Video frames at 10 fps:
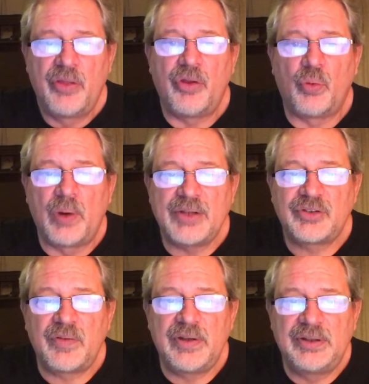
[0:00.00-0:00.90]
The
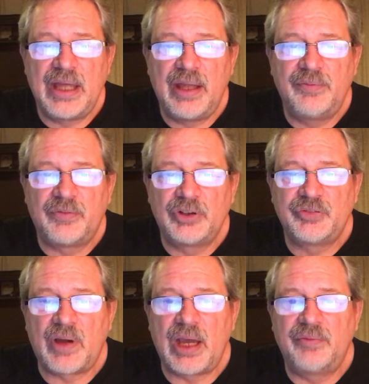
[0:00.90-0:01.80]
rest of the dead, in
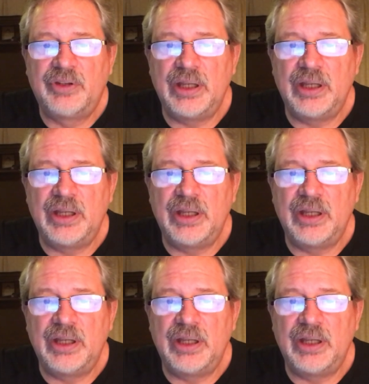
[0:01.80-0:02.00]
verse 5,